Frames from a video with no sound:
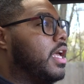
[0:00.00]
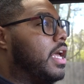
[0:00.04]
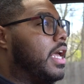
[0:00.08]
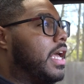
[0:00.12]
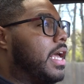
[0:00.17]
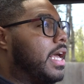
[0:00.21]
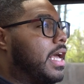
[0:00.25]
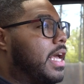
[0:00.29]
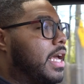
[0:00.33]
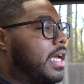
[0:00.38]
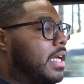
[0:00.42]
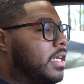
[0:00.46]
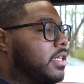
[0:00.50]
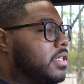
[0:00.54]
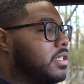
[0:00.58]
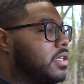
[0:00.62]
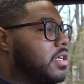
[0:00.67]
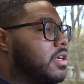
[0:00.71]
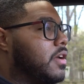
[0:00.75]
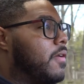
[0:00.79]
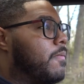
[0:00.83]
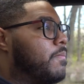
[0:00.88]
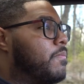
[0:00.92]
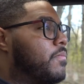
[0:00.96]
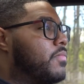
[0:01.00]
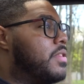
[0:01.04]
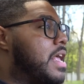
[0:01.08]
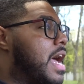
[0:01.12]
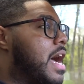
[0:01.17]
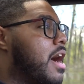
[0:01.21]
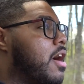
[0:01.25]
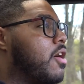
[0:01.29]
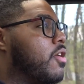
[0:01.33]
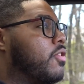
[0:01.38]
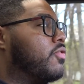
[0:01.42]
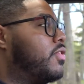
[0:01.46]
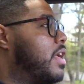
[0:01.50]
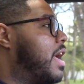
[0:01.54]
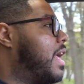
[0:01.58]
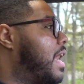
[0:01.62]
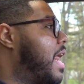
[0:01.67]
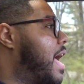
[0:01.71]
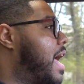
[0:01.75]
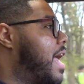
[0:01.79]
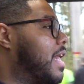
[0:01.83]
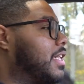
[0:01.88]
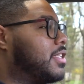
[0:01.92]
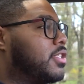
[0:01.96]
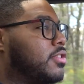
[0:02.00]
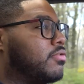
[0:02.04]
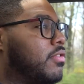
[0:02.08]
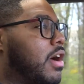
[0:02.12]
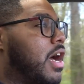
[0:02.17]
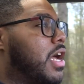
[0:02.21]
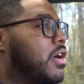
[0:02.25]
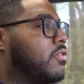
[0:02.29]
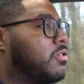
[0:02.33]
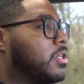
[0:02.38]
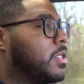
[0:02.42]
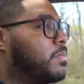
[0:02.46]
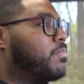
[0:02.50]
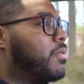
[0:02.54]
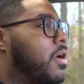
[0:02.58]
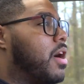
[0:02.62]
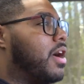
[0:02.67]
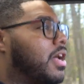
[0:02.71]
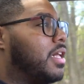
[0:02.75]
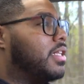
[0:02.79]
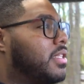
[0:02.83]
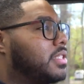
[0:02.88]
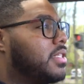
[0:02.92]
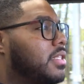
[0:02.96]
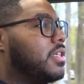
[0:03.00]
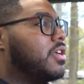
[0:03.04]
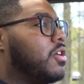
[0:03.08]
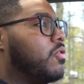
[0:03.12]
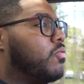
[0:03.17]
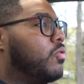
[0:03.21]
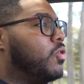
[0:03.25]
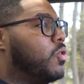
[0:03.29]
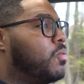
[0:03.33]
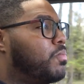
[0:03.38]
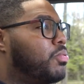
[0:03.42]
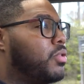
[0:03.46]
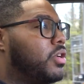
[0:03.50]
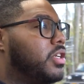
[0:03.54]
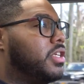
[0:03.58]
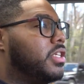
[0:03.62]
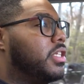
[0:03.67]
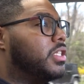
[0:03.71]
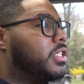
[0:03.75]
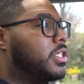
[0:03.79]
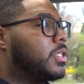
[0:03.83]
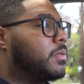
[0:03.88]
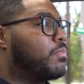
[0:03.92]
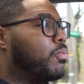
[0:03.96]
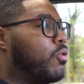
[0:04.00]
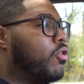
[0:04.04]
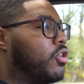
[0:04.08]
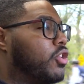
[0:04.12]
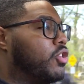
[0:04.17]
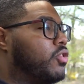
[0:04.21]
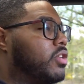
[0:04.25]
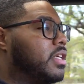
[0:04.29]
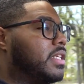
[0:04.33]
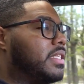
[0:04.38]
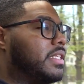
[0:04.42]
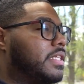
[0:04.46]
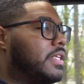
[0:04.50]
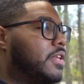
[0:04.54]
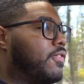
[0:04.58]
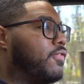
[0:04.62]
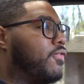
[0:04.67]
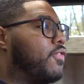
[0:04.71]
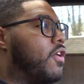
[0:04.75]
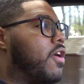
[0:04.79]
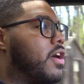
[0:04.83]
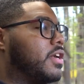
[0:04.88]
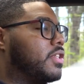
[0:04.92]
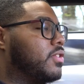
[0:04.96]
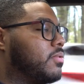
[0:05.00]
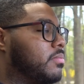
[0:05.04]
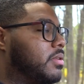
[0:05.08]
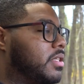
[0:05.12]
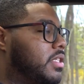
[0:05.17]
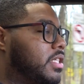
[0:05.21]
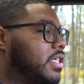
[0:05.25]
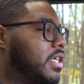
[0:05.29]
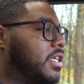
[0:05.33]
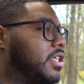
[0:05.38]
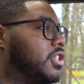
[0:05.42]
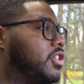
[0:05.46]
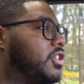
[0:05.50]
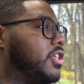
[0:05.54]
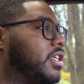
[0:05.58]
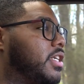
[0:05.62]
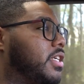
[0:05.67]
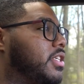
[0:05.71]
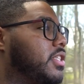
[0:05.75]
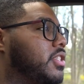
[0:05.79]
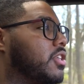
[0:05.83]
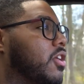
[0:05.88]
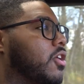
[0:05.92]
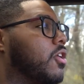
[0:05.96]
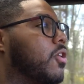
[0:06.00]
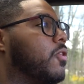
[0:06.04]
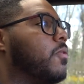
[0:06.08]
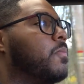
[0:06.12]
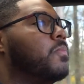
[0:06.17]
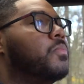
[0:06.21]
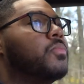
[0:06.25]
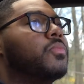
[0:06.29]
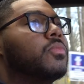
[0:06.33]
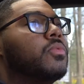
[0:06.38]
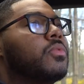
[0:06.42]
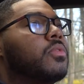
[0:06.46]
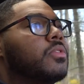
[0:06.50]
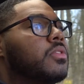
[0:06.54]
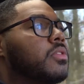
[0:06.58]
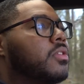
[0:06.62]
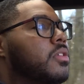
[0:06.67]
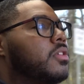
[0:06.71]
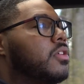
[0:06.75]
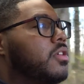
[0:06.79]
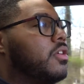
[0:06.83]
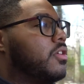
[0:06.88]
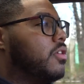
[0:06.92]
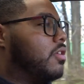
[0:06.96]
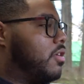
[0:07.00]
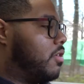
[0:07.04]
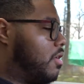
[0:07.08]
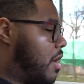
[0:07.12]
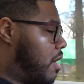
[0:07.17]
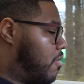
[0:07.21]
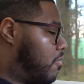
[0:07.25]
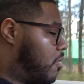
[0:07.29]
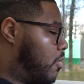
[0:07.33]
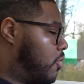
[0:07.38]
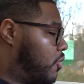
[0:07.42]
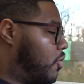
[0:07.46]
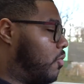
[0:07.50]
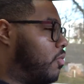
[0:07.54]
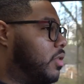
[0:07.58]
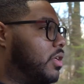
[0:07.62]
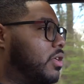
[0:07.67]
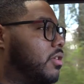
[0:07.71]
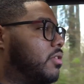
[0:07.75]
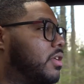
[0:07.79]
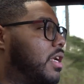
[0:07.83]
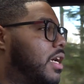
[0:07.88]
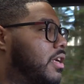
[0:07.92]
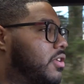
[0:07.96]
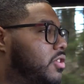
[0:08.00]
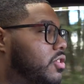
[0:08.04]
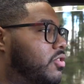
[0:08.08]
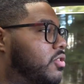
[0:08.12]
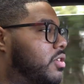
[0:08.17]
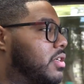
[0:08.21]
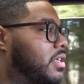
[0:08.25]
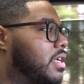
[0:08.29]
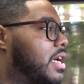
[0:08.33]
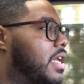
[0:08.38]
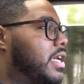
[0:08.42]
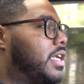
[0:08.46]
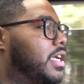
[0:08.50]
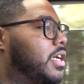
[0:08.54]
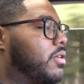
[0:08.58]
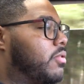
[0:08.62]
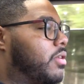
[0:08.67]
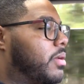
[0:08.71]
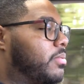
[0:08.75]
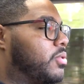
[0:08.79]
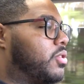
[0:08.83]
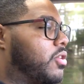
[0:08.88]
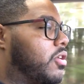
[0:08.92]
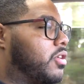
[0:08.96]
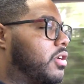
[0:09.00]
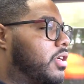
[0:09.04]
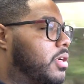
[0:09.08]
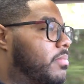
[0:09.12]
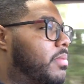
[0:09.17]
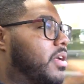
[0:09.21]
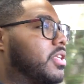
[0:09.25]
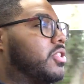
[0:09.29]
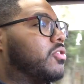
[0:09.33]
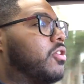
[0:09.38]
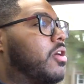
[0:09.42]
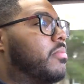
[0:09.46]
And now that adds throttle response. When you put it in sport, you get these farts from the DSG. So I'll roll the window down so you can kind of hear what I'm talking about.